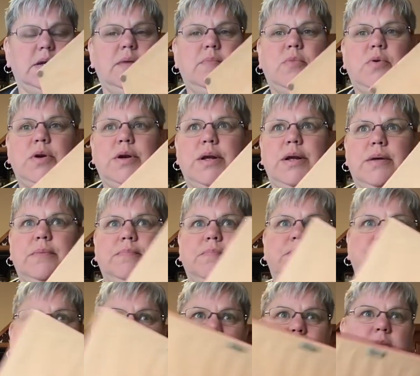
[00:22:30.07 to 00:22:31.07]
morning,
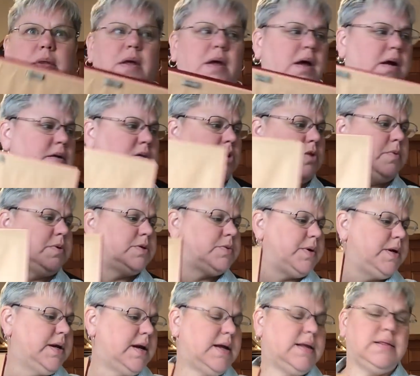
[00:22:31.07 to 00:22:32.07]
October
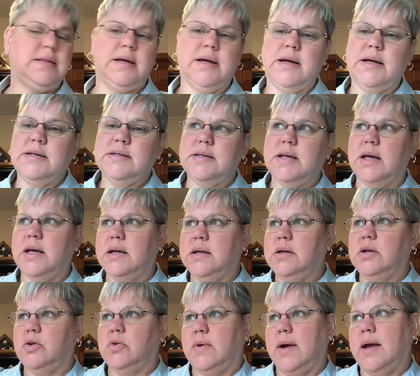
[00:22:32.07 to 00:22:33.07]
29th, like I
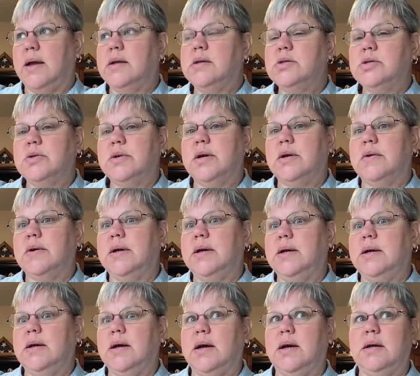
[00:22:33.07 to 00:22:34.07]
said, gray and
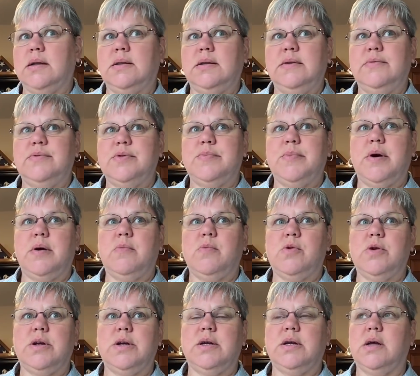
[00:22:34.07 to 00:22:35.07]
dreary. I leave tomorrow
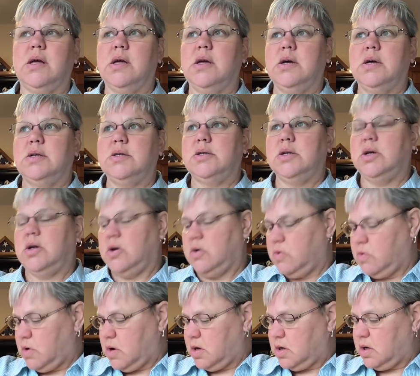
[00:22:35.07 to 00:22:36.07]
morning to
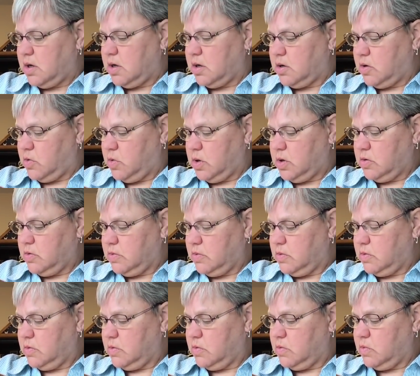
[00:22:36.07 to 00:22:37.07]
go on a quilt
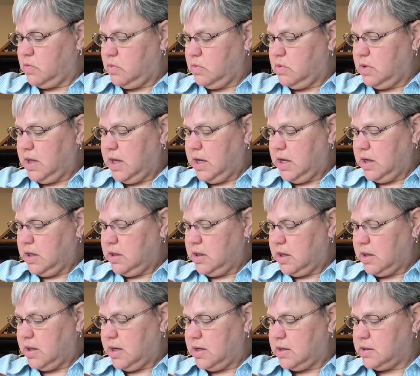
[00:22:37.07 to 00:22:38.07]
thing
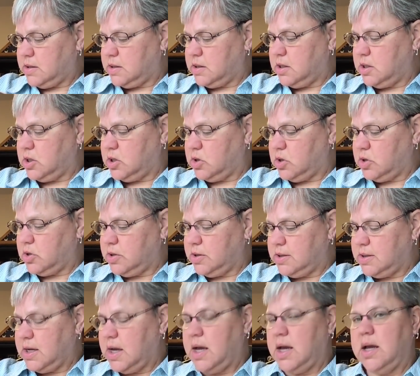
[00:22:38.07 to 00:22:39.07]
that lasts until
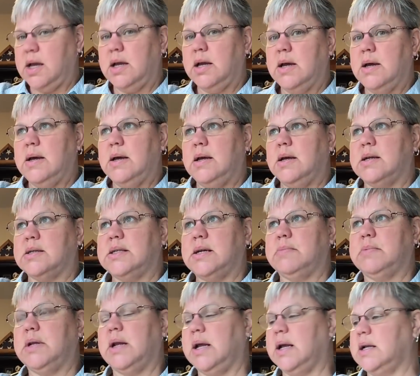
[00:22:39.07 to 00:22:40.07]
Thursday,
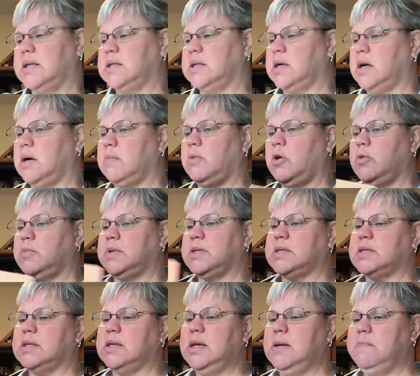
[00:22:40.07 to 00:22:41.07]
except that I get to come home
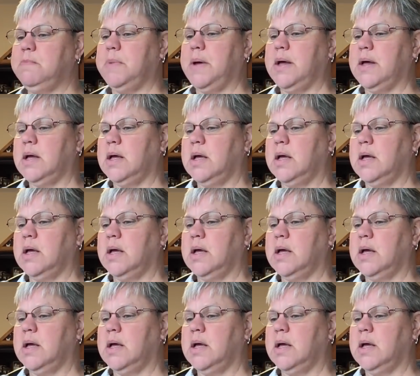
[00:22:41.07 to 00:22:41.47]
and sleep.